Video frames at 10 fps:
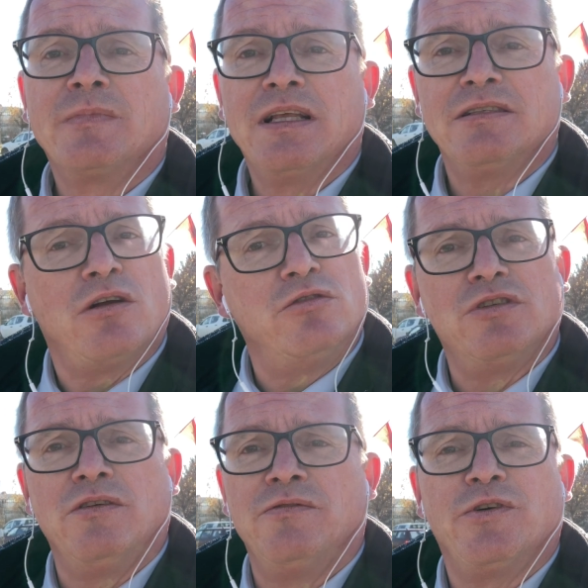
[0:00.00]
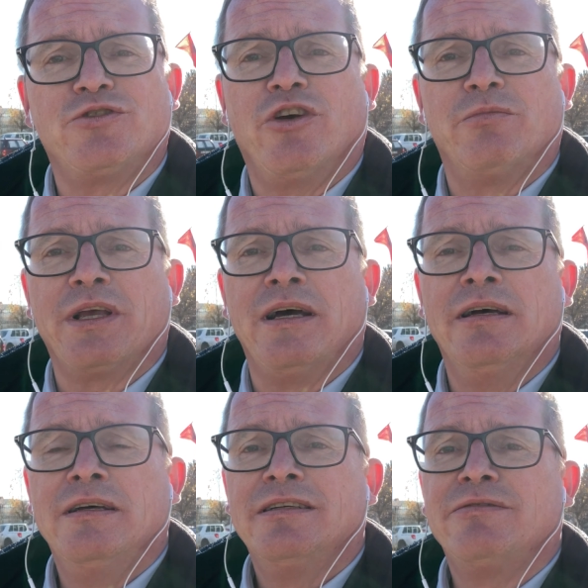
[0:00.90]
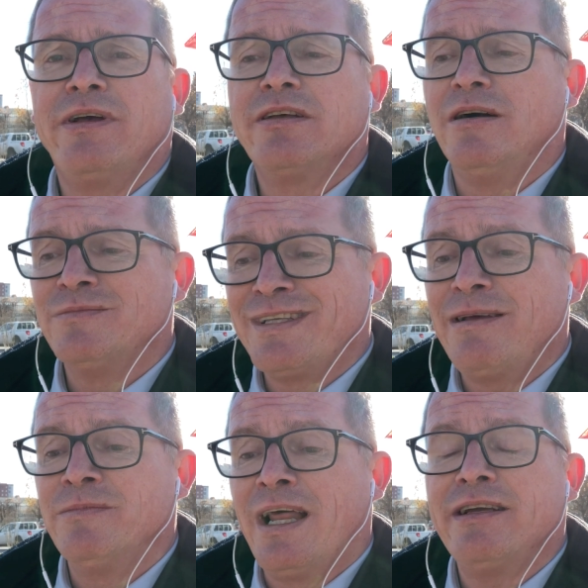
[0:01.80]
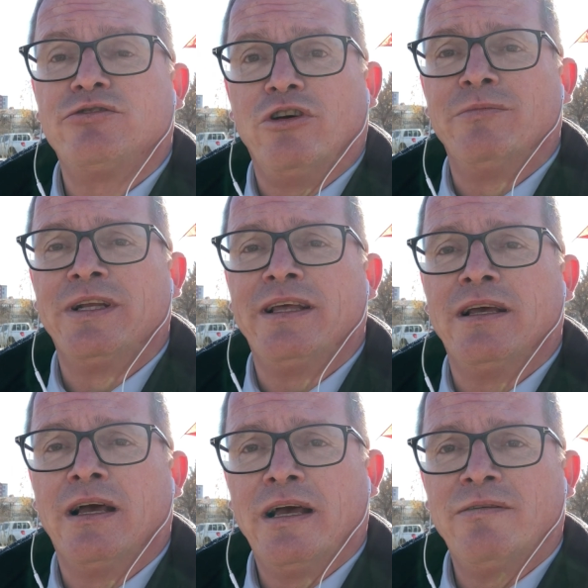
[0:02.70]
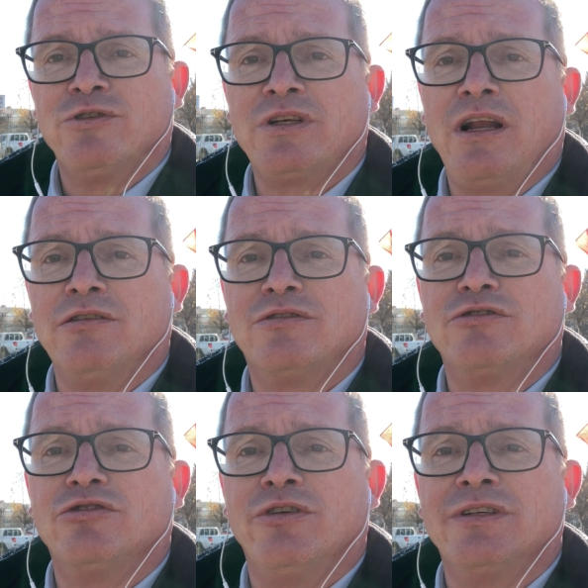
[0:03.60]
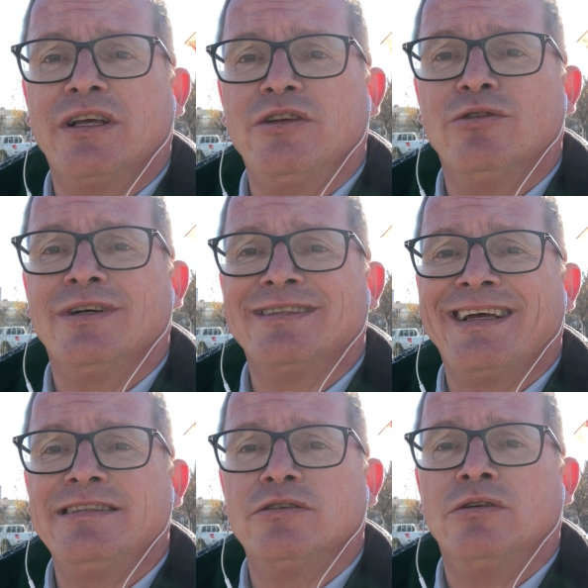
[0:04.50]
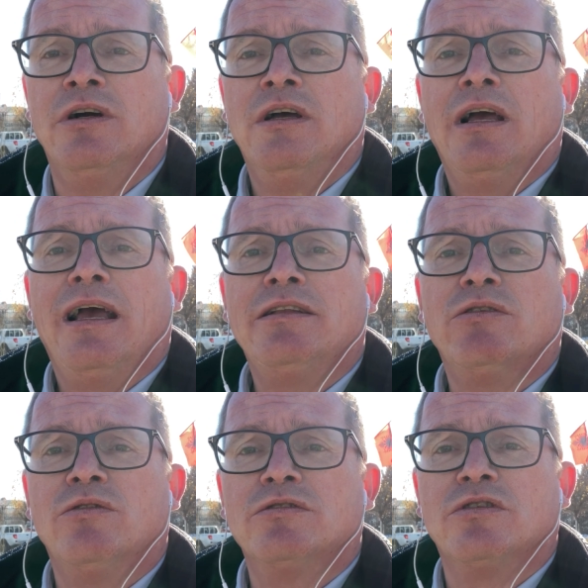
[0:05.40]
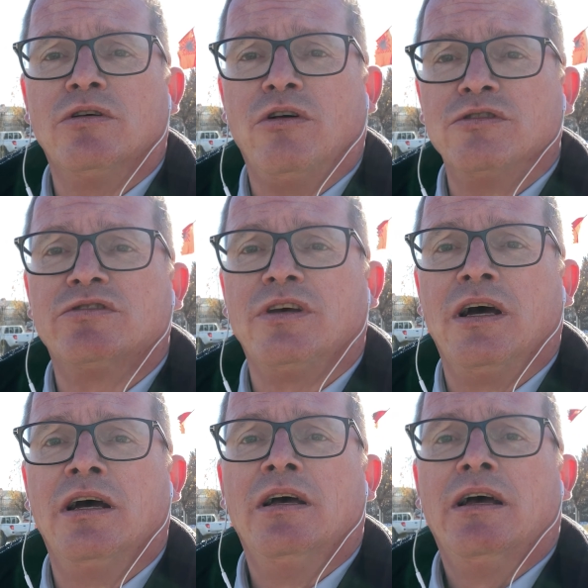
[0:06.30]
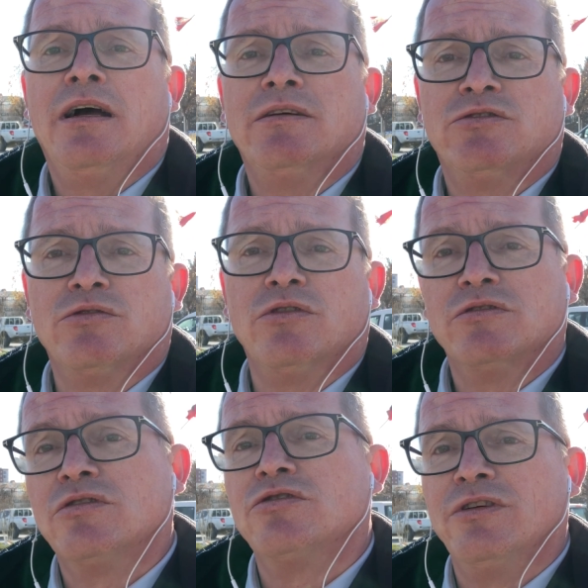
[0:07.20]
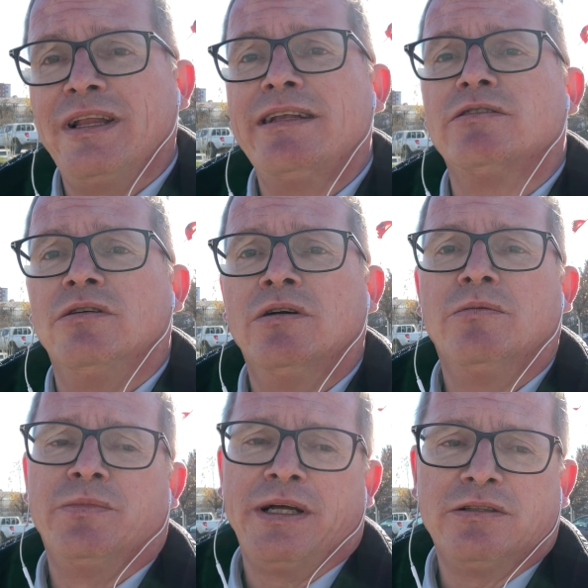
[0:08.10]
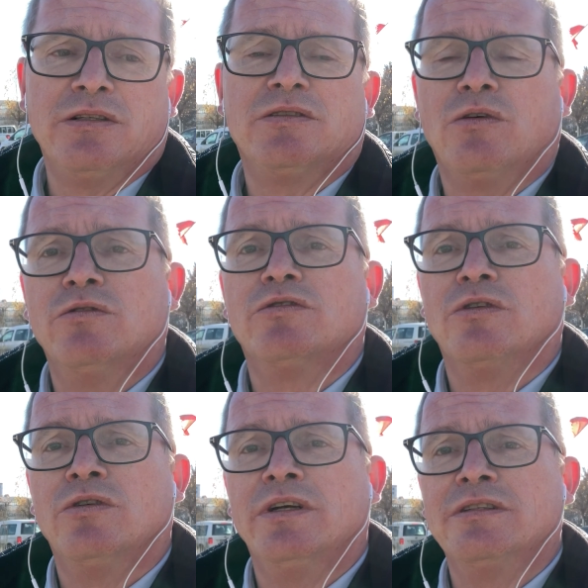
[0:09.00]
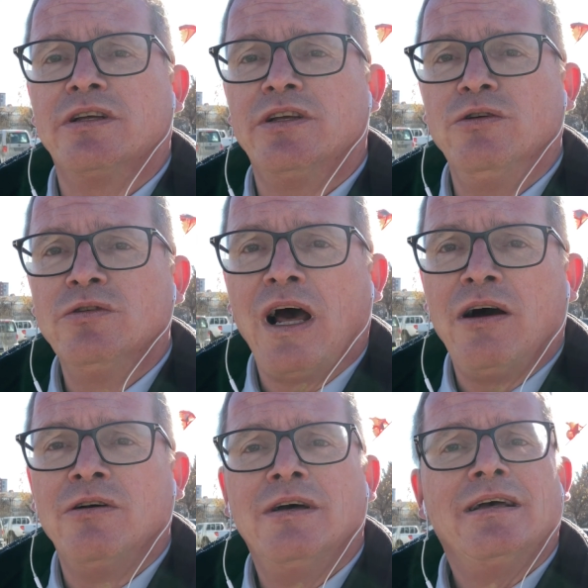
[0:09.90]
It's also for Serbia is welcome. Same like Germany was allowed to join the EU and NATO, and also Austria should also join NATO, but is also in the EU now.